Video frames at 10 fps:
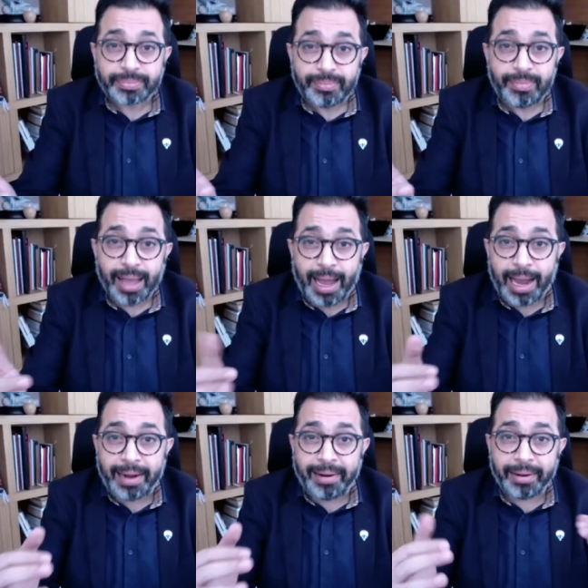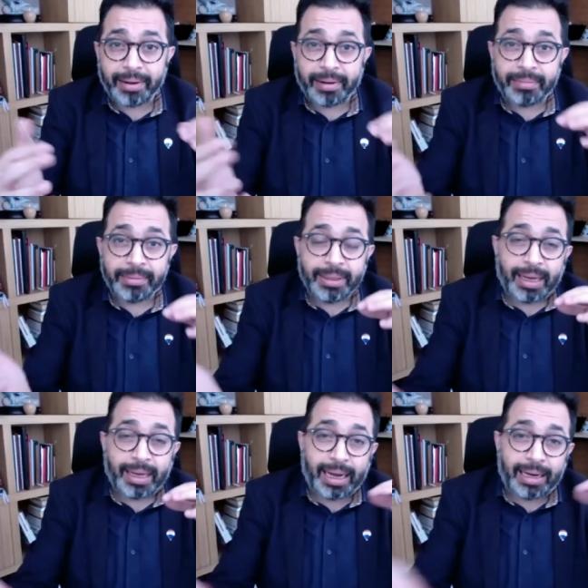And uh,
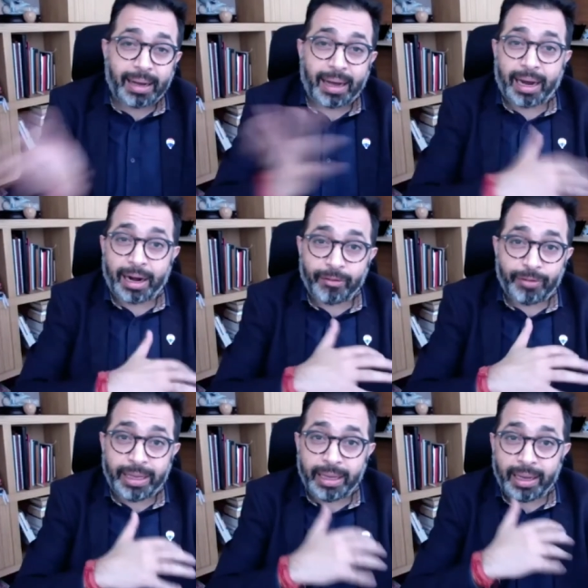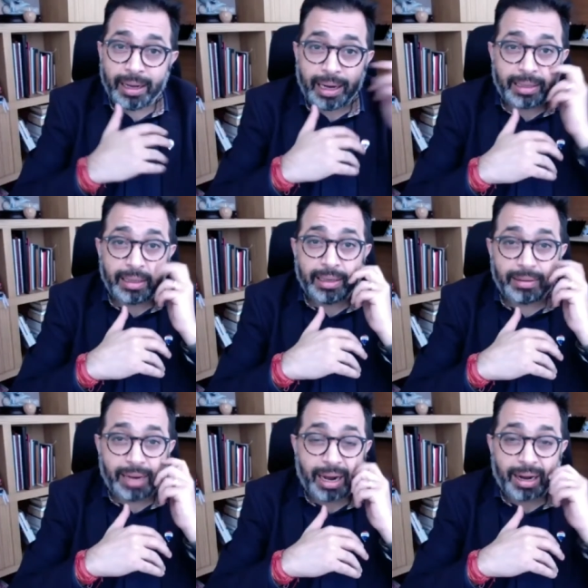and uh, we at
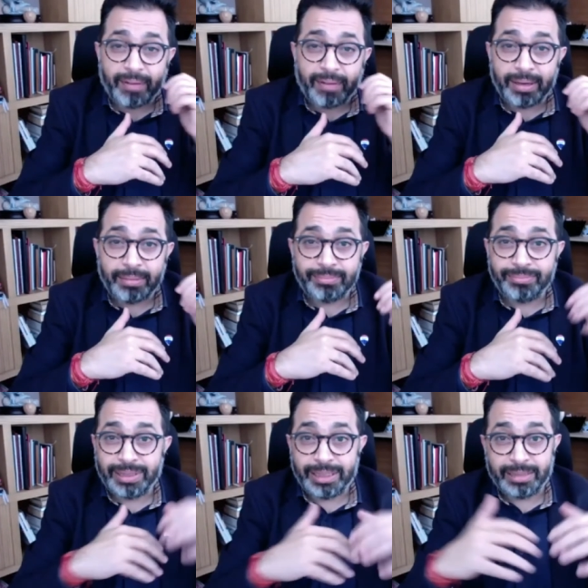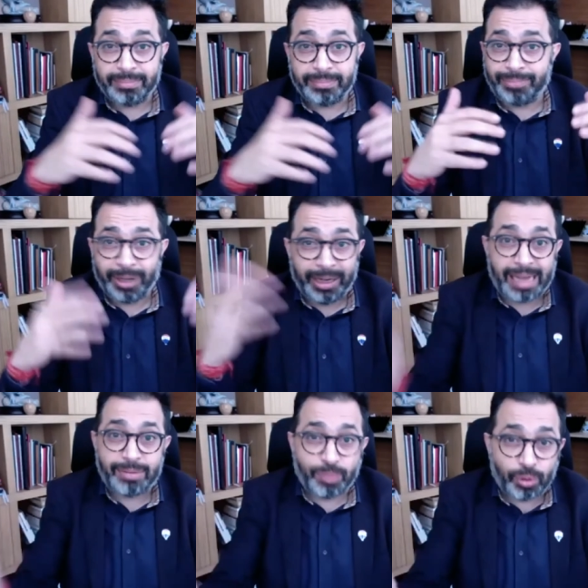uh, our level, we need three
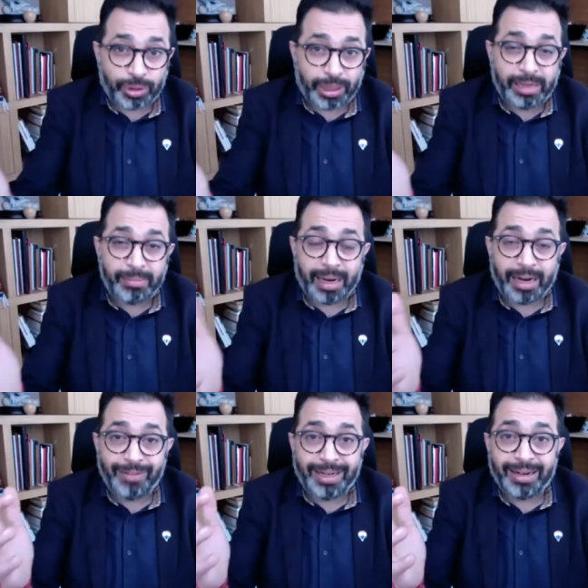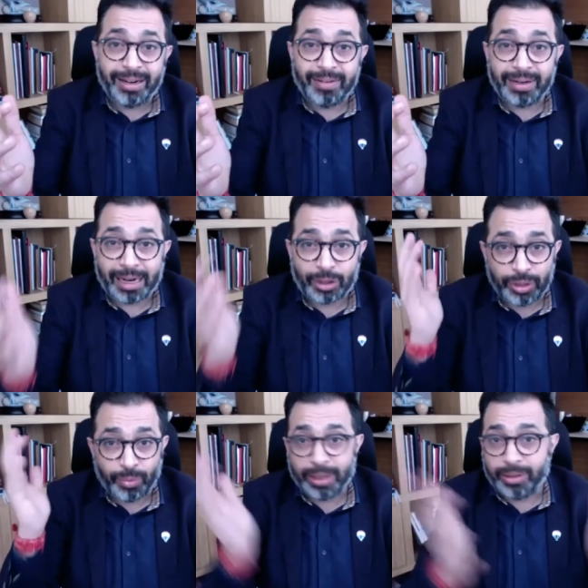times more team, and we deliver
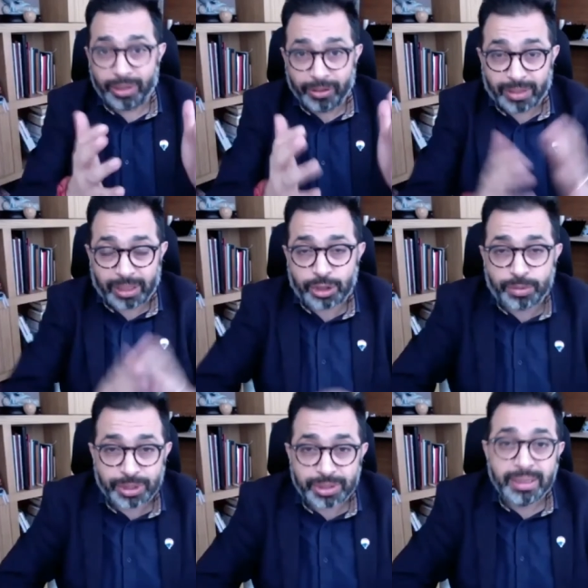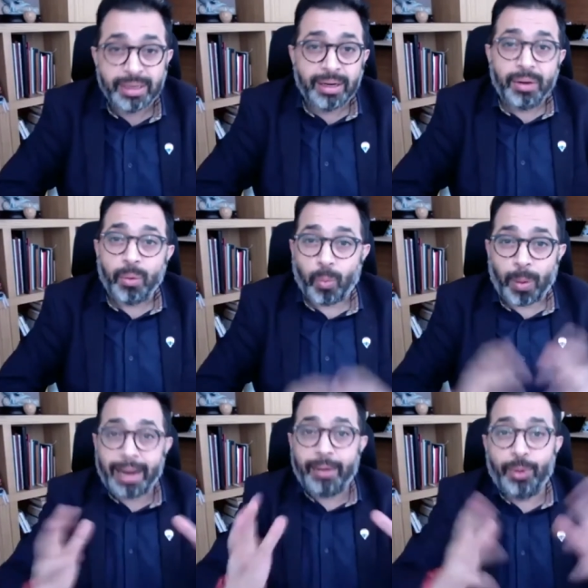actually one third of the customers
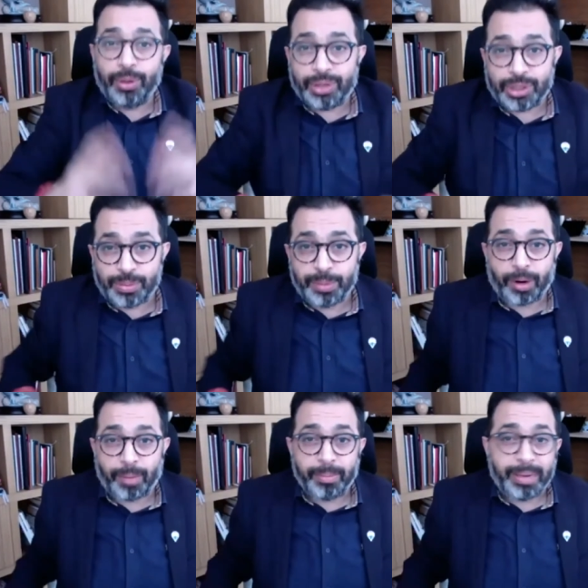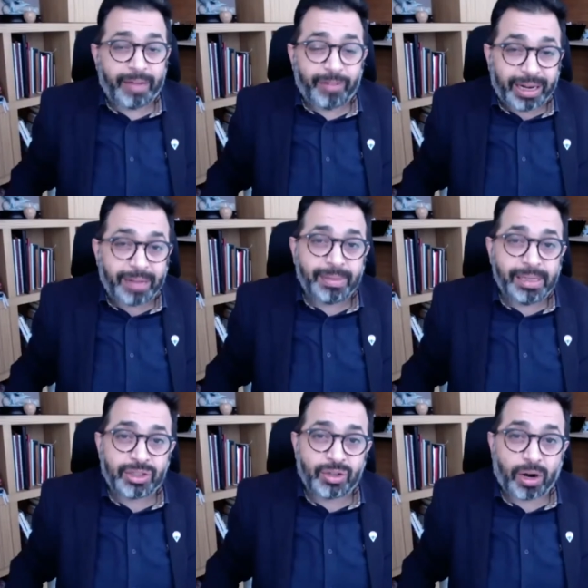why would this be a problem? And every time
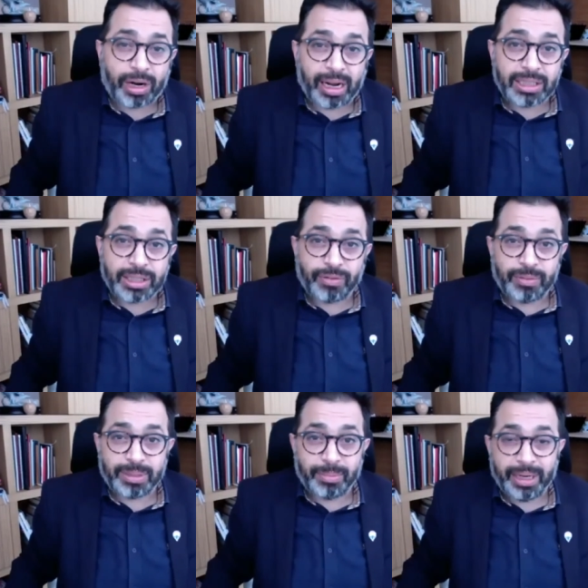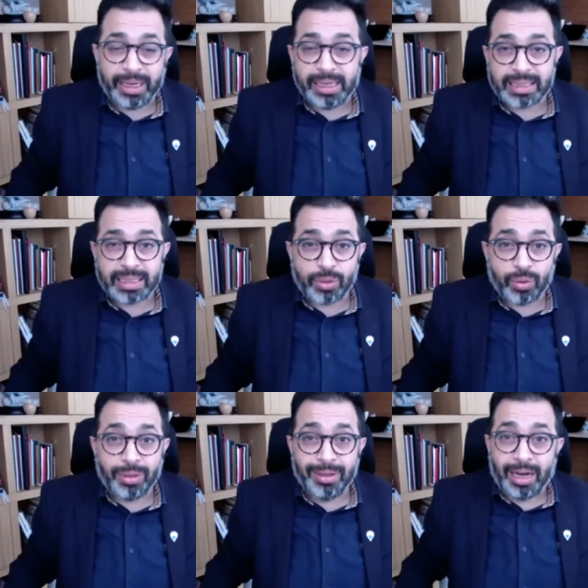he's got an answer from somebody, he says,
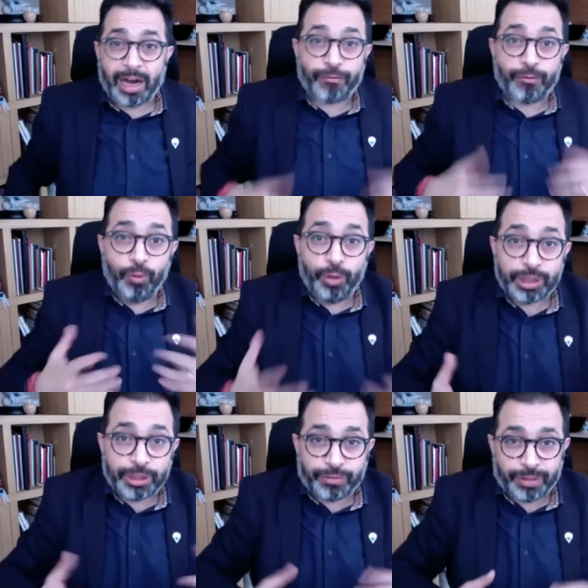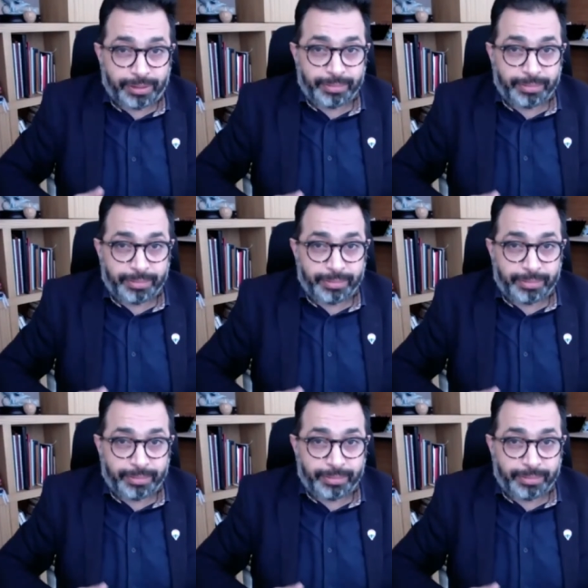look, our food is different.